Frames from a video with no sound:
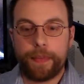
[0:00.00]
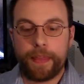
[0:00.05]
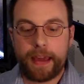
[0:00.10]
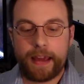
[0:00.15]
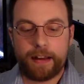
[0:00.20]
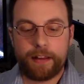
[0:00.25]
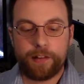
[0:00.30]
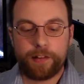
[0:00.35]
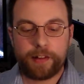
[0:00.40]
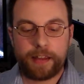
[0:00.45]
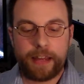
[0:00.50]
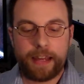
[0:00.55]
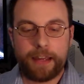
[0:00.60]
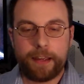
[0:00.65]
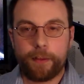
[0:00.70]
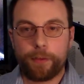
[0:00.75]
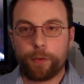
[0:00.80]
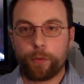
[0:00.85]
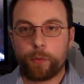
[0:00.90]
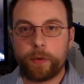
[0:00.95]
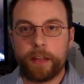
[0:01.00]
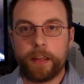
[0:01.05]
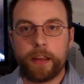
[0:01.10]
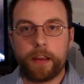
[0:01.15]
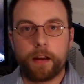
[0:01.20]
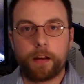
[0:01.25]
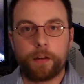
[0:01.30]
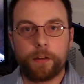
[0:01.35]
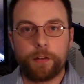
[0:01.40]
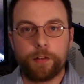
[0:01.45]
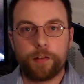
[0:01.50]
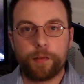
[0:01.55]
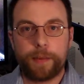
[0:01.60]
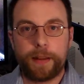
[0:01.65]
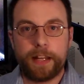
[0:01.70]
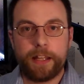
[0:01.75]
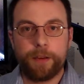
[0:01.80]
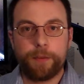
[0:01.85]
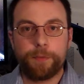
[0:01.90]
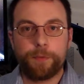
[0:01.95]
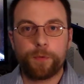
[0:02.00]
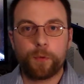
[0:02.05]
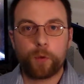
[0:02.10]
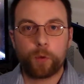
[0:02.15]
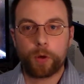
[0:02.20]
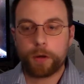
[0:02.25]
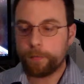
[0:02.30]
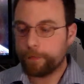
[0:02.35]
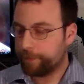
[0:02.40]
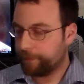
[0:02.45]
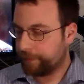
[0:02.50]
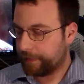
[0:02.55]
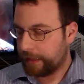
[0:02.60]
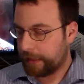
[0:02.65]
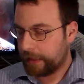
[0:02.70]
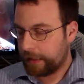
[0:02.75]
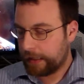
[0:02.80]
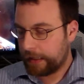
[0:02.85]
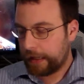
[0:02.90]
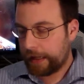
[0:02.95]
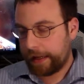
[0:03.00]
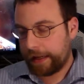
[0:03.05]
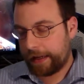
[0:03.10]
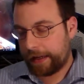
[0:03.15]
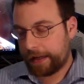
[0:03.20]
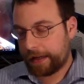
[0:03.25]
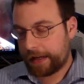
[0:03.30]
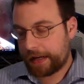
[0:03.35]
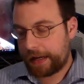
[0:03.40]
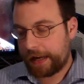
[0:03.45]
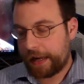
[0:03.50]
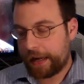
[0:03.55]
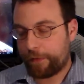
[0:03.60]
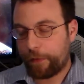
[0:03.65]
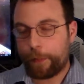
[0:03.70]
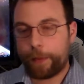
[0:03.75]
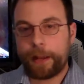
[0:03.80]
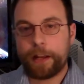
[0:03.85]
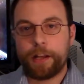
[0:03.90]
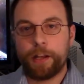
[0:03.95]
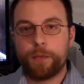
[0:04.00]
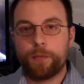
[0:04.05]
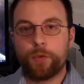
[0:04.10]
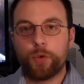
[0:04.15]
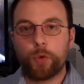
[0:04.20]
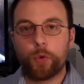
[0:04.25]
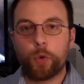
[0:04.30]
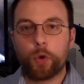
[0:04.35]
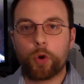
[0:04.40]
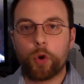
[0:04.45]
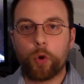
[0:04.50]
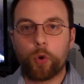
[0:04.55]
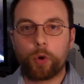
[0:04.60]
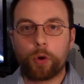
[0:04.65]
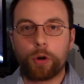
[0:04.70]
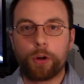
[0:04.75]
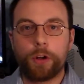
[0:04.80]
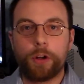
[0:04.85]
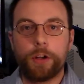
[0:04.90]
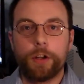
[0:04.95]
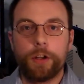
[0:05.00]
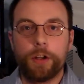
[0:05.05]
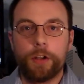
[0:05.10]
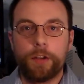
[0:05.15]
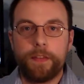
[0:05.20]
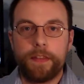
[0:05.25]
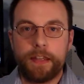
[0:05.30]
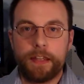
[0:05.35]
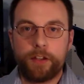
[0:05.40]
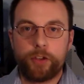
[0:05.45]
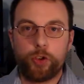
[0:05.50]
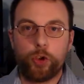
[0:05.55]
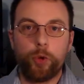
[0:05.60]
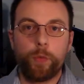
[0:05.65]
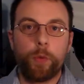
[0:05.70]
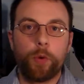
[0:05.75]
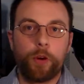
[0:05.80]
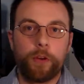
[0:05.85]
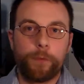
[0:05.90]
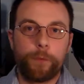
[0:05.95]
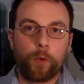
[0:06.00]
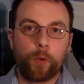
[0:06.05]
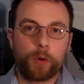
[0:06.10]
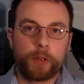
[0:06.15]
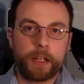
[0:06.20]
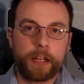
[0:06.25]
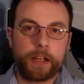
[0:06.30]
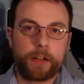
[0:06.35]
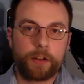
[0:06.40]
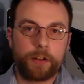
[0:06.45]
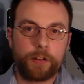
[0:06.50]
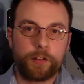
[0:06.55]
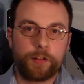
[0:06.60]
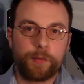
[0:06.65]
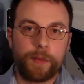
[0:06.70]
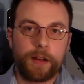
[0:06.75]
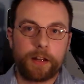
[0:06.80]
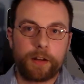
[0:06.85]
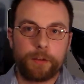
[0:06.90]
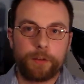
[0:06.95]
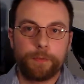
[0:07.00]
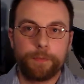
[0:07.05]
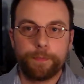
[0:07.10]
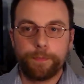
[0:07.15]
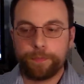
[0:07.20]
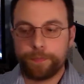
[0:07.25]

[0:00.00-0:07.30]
that is a 3 gigahertz Pentium 4, and I have a Pentium dual core, the 2.4 gigahertz model.